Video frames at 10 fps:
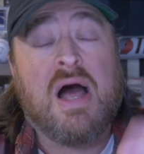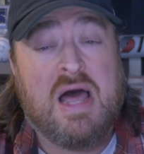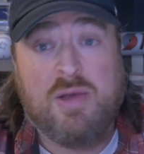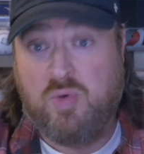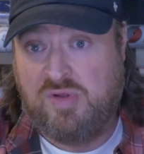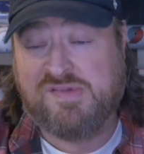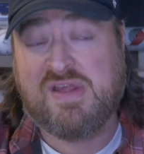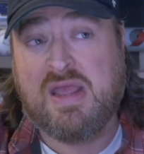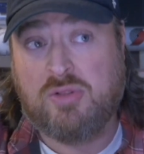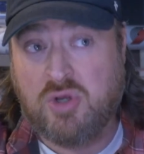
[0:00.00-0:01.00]
I will
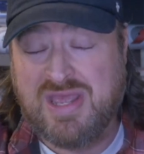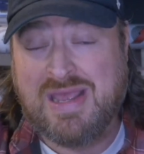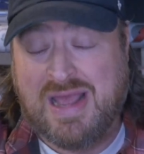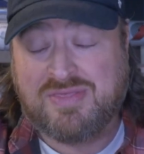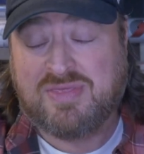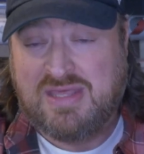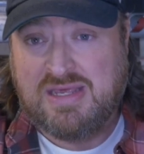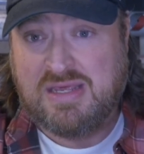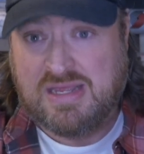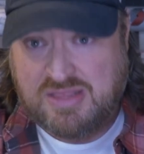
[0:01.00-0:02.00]
say, looking at
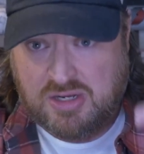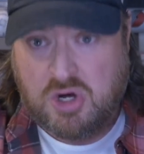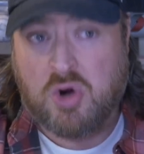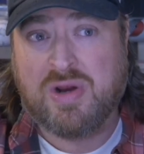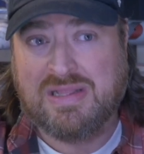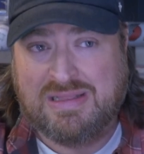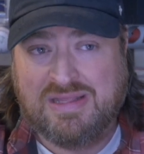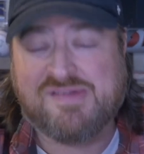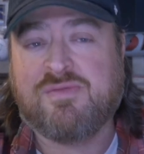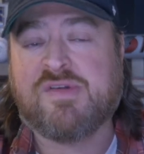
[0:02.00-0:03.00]
the at the current
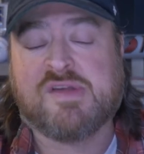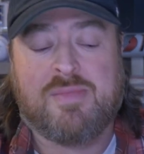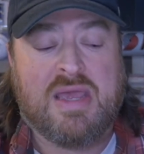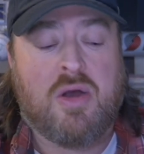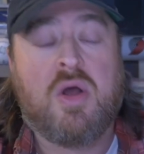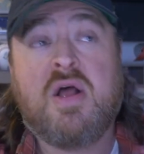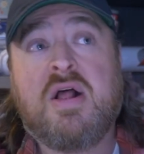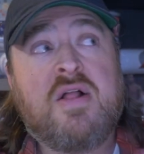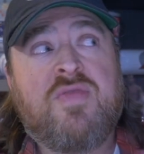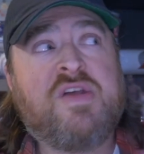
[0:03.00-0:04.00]
list of what's coming out,
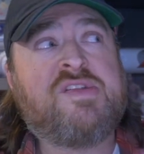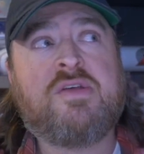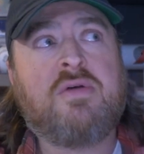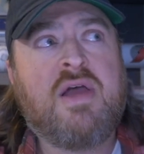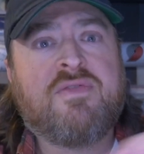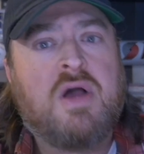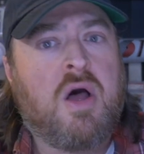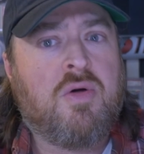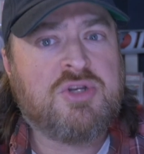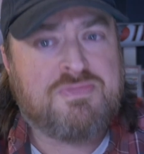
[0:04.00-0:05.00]
they still have
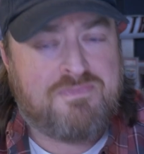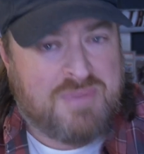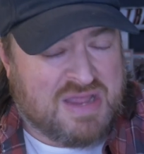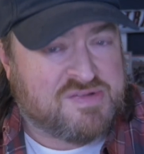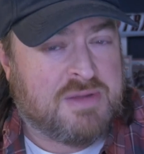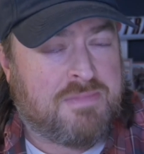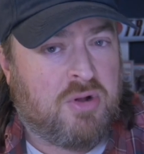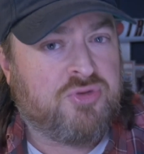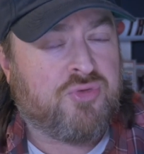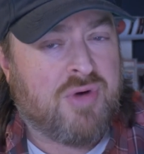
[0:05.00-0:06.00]
college
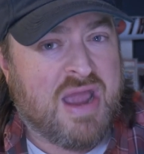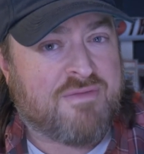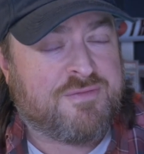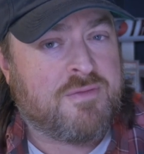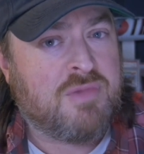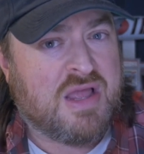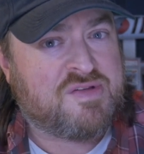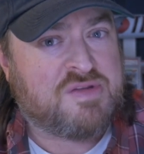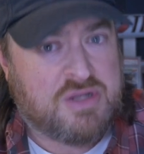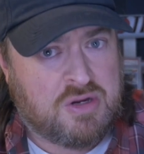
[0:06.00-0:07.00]
basketball draft from
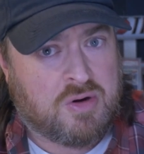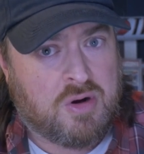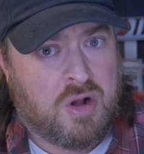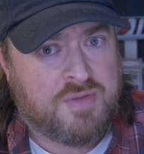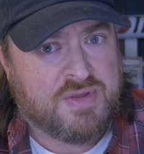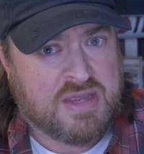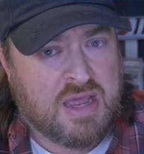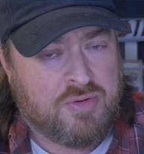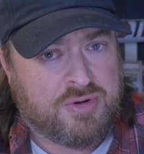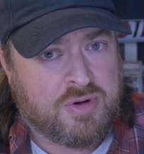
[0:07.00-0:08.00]
last year on the
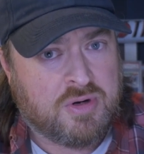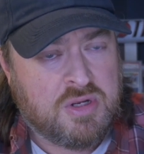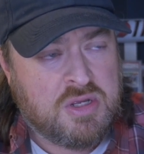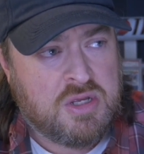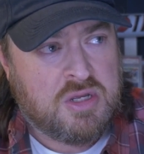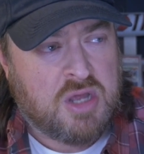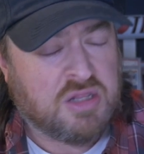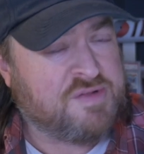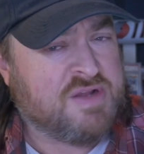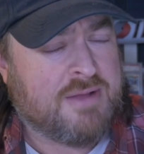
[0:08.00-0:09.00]
calendar.
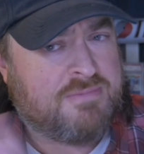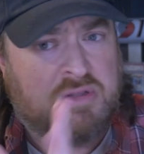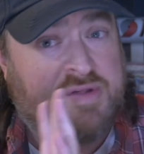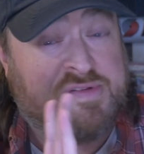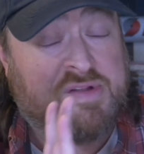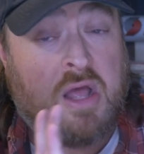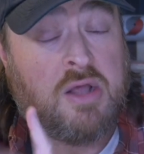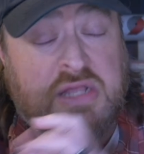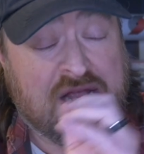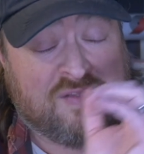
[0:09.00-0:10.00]
Unless you got, unless
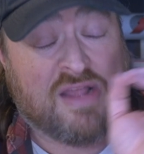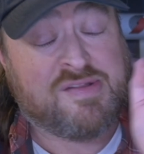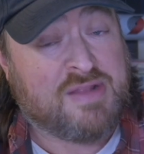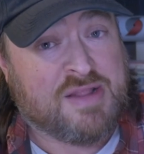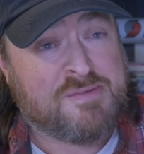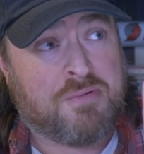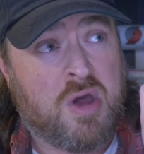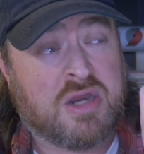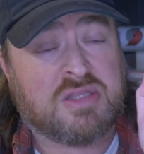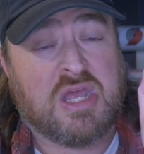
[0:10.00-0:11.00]
uh, it, that's that's a
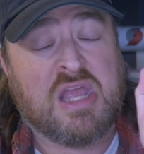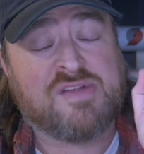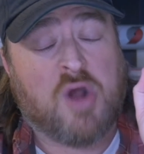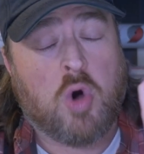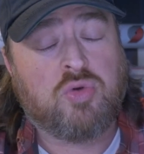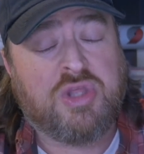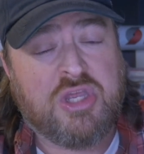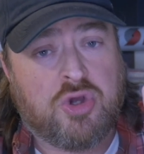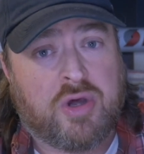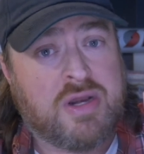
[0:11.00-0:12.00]
product that is
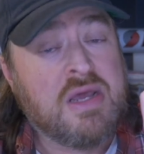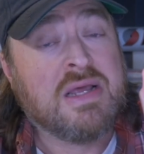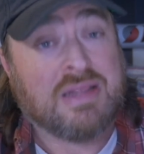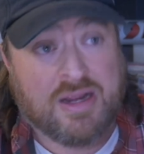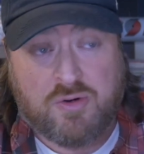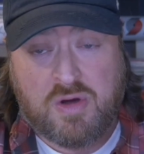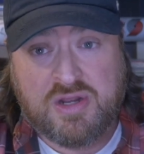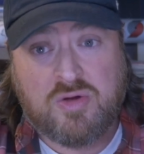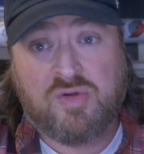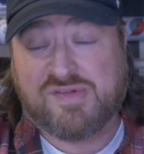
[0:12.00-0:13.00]
only good, like
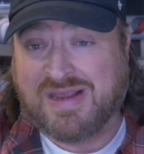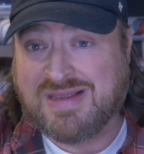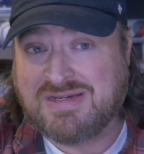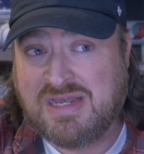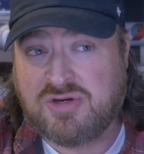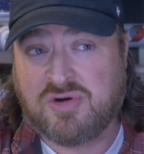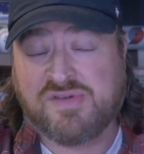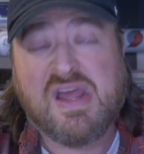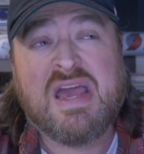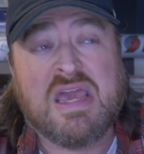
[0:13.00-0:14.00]
Chronicles, like
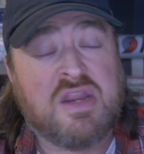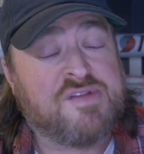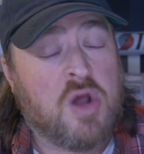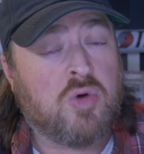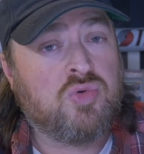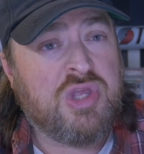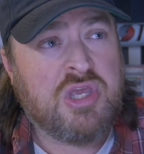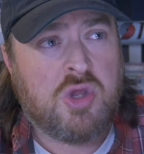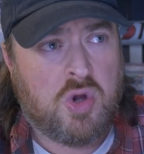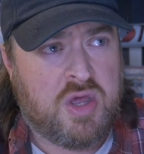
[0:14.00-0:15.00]
Contenders, it is only
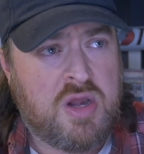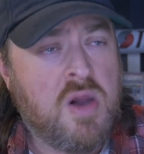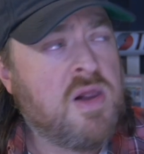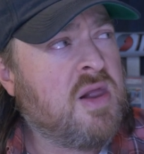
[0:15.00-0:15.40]
good